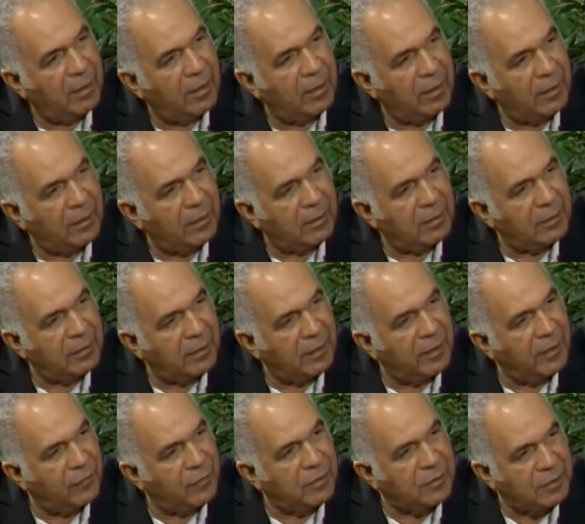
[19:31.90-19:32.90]

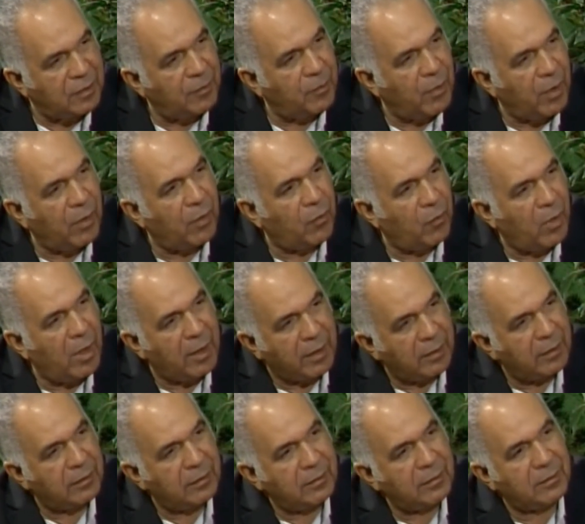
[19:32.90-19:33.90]
leaving some
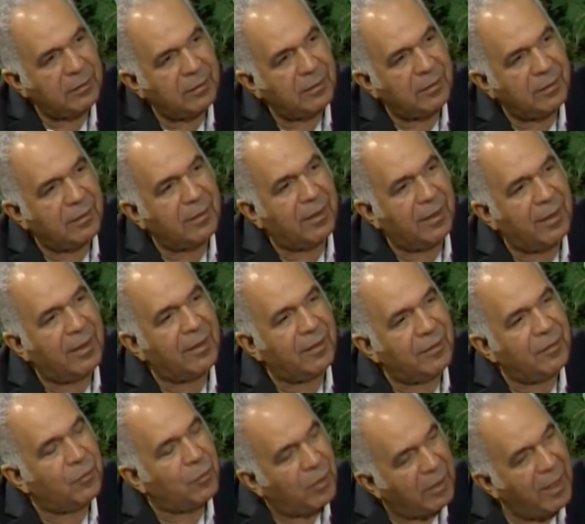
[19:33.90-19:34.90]
marijuana
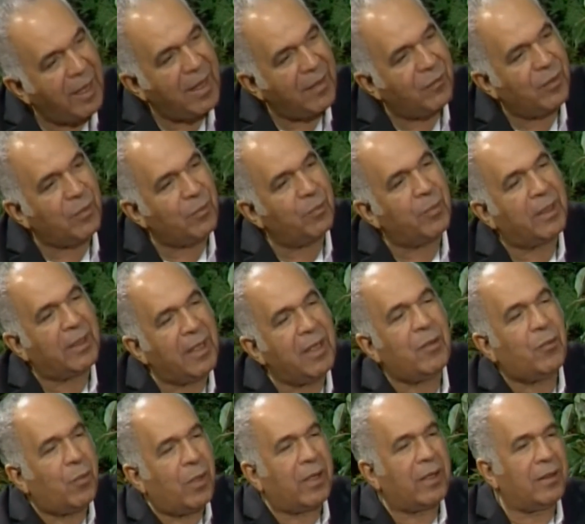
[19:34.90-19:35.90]
and what have you. But
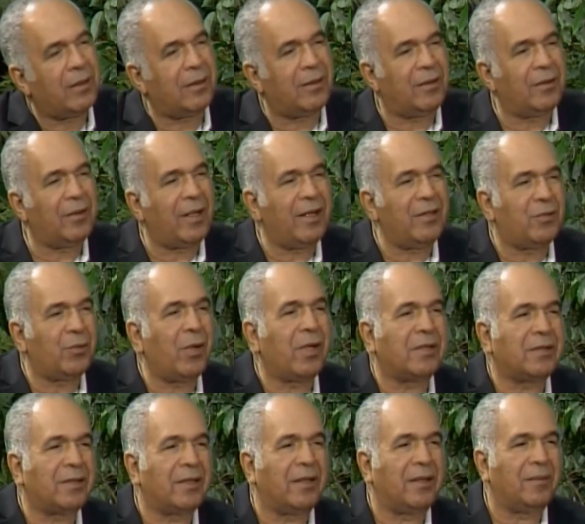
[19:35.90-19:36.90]
anyway,
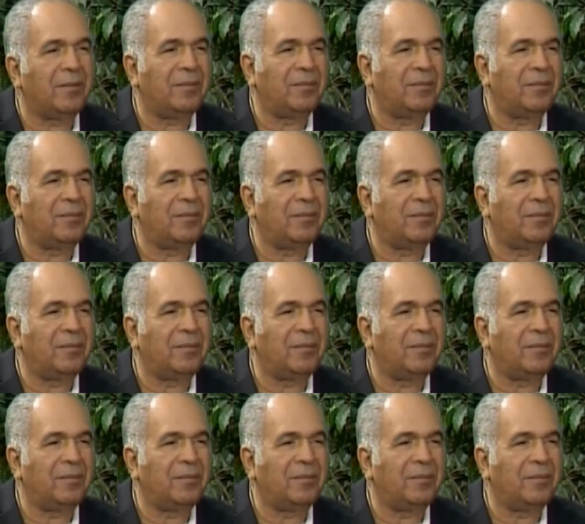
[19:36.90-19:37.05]
address that.